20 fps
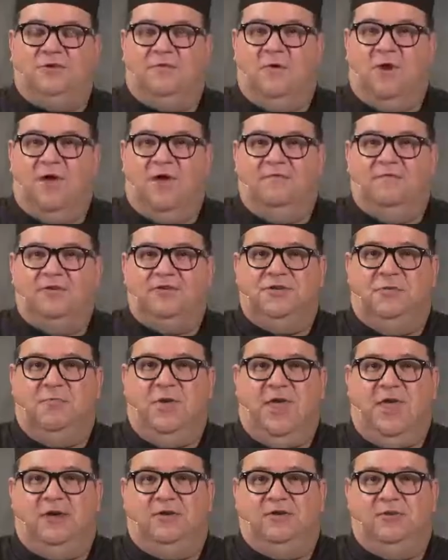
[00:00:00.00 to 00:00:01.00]
arrive at your
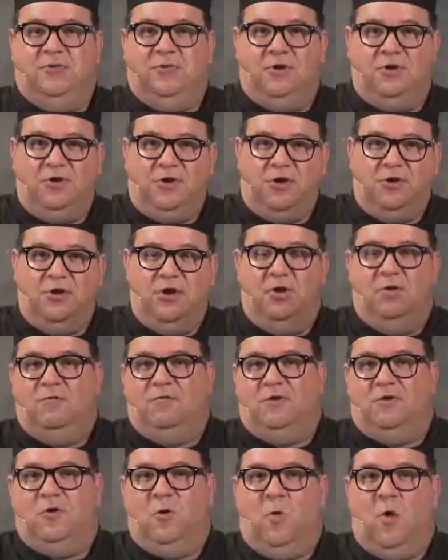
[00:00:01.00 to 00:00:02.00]
back door, you know
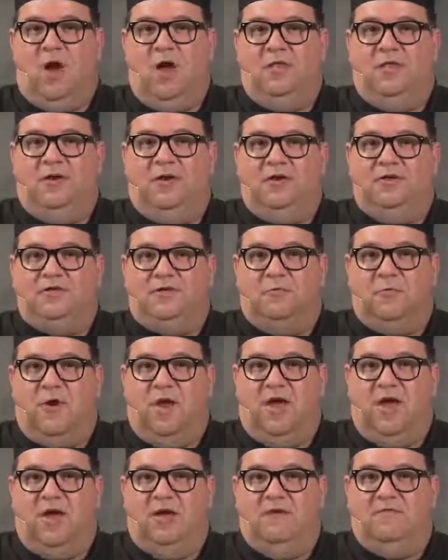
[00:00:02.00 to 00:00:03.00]
that quality's
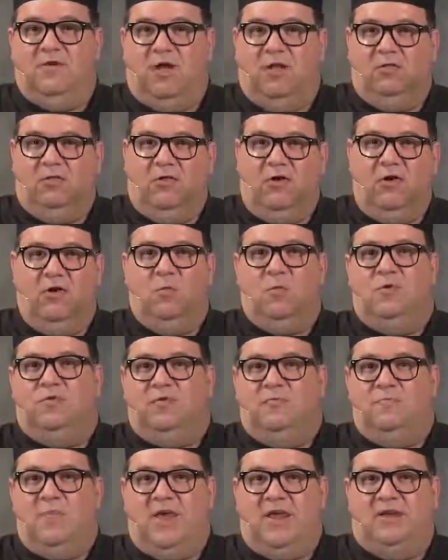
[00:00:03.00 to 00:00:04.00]
arrived along with
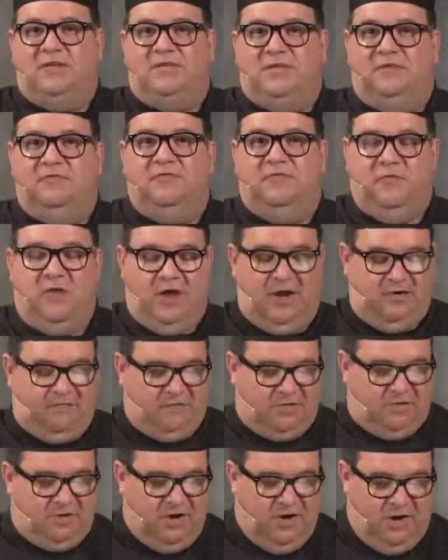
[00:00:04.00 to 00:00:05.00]
amazing
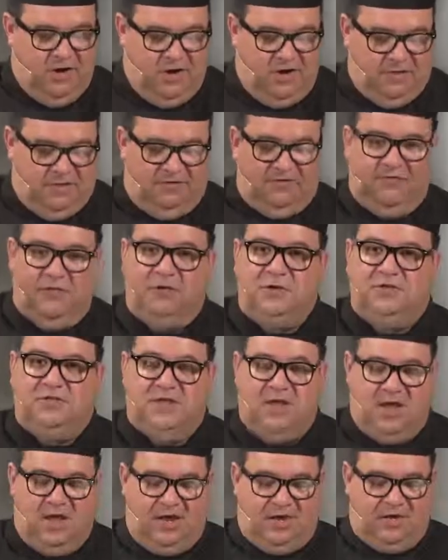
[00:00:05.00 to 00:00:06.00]
flavor. The
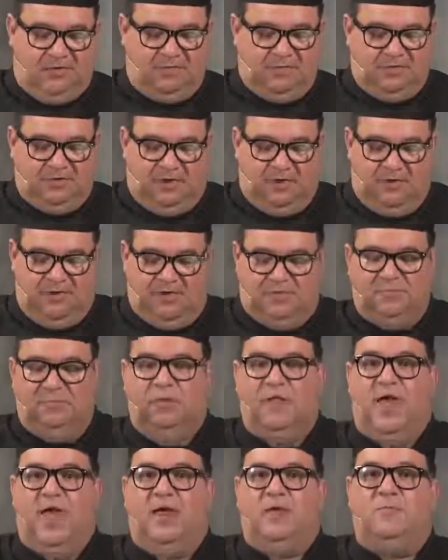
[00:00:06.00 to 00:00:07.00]
first items are these
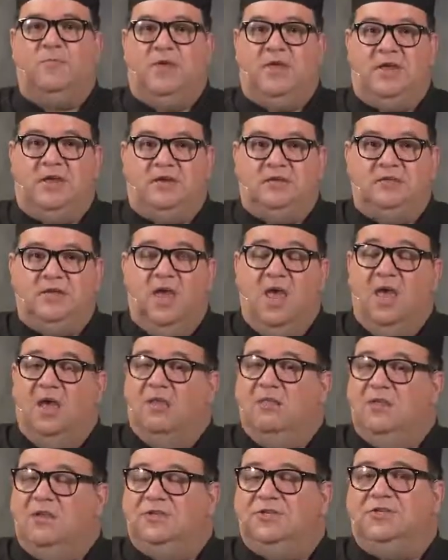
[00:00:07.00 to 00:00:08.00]
black beans.
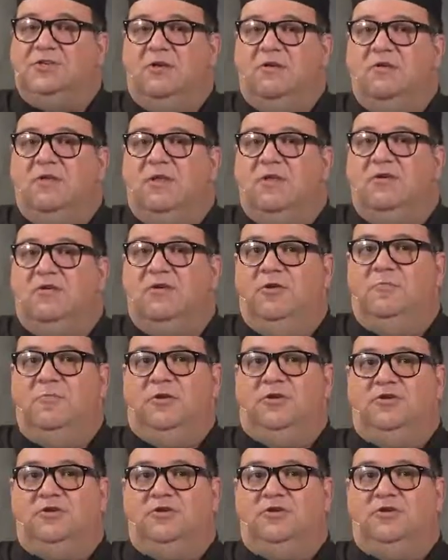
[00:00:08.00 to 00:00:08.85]
These certainly could be